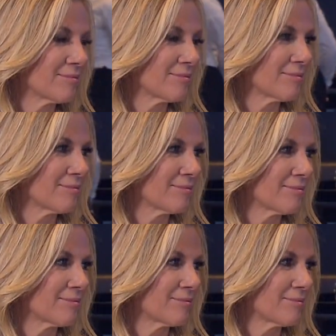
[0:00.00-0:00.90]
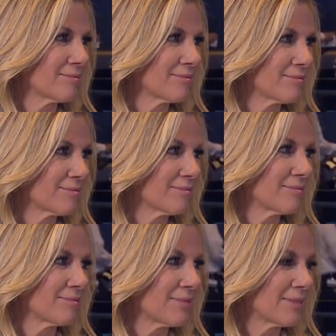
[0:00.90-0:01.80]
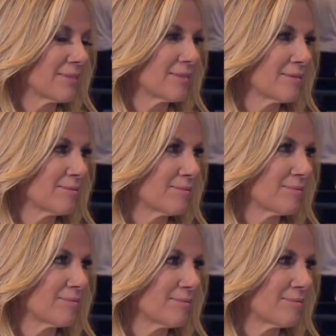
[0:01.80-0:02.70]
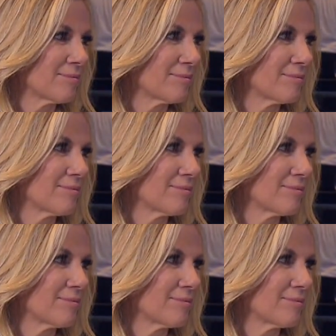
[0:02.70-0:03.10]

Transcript: No words are spoken by the person on screen.